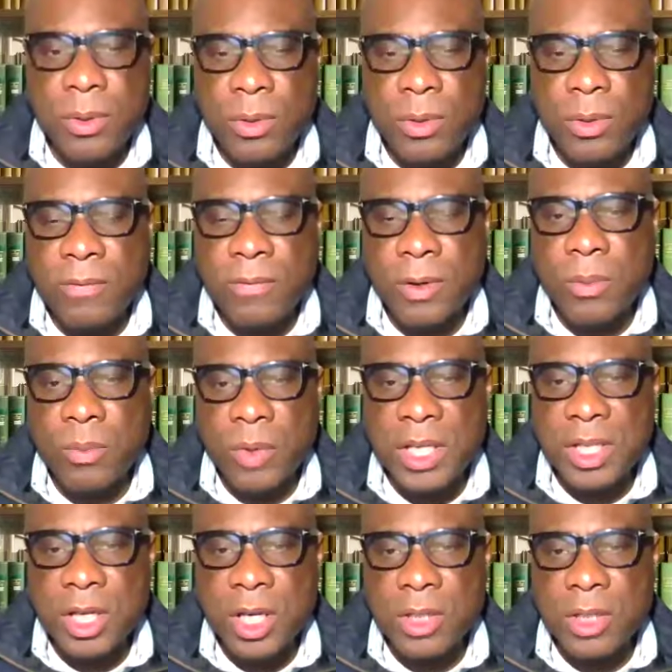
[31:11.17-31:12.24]
pool from
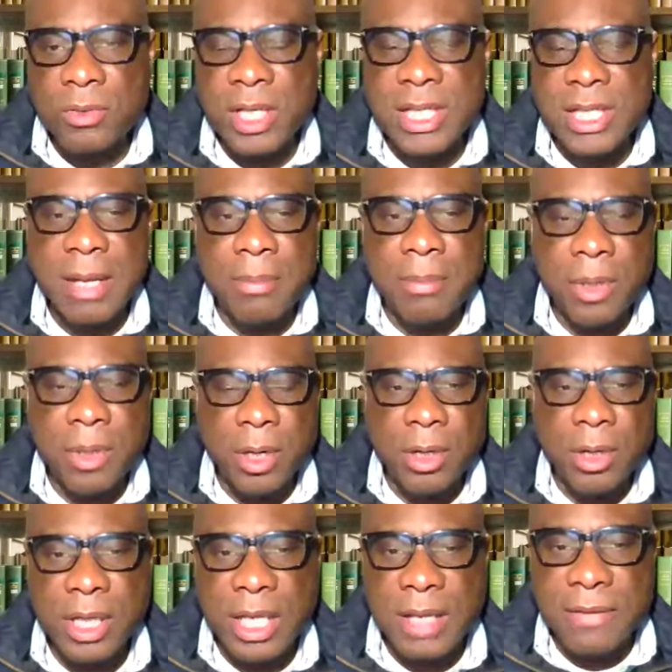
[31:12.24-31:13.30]
which countries can
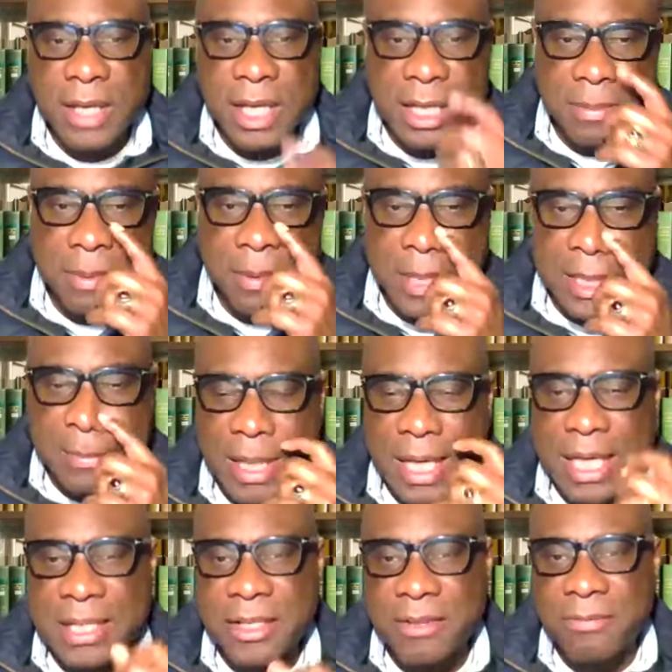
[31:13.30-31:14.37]
borrow if they experience
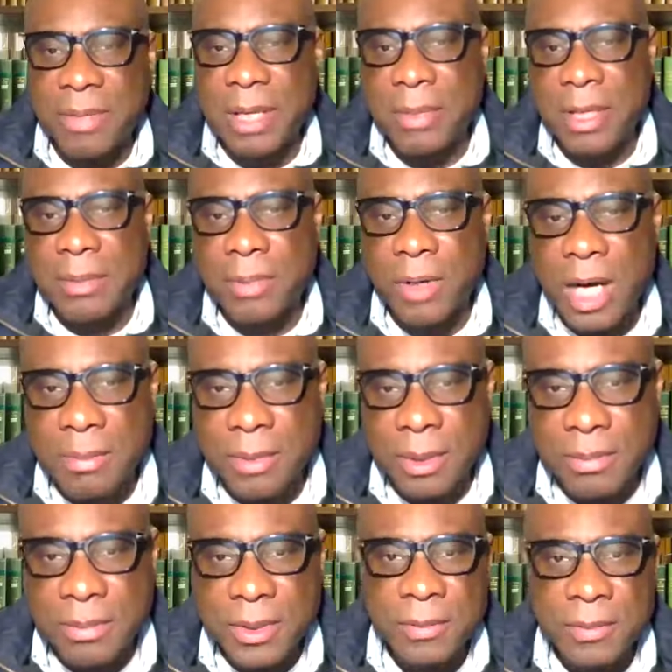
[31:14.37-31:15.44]
balance of payment
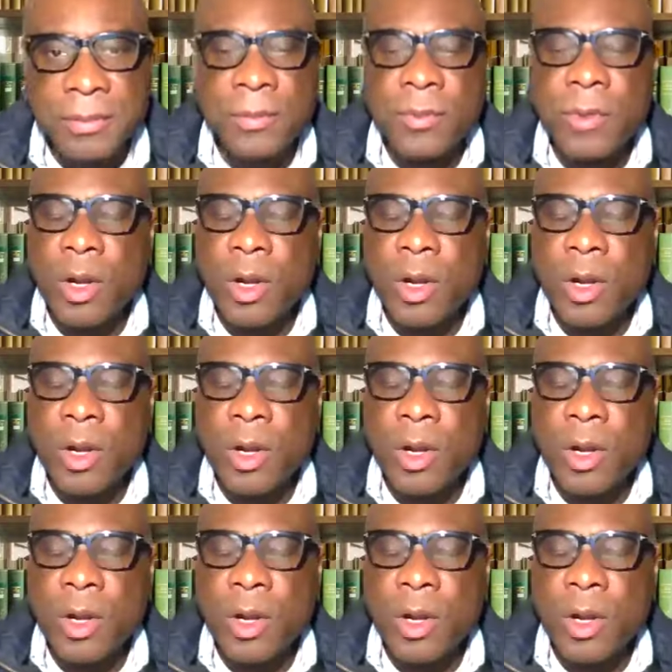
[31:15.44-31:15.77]
problems.